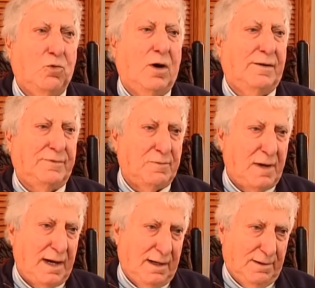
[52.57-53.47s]
quarter of a
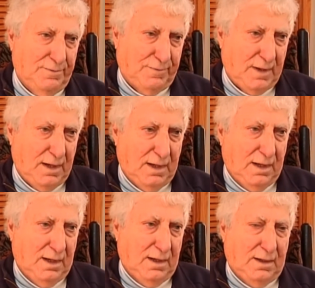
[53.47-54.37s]
mile,
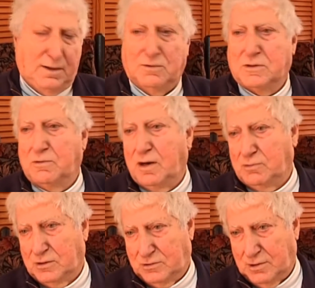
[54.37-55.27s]
there was a
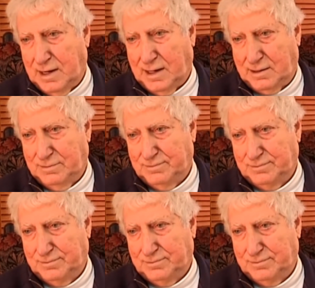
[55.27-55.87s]
railroad track,